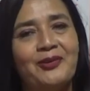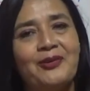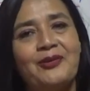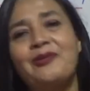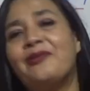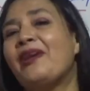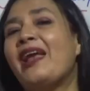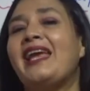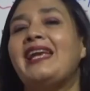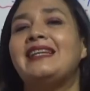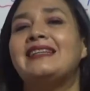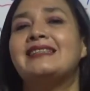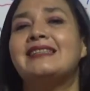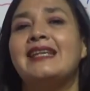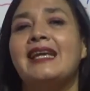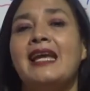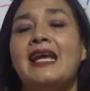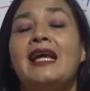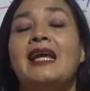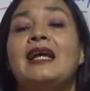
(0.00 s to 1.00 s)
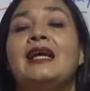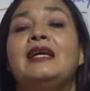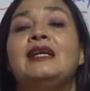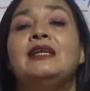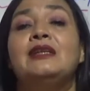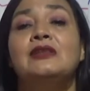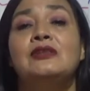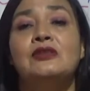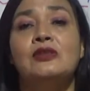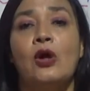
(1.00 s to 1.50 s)
Great.
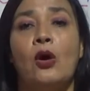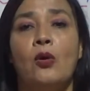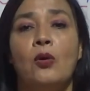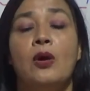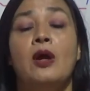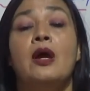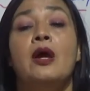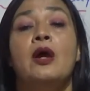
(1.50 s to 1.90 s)
So,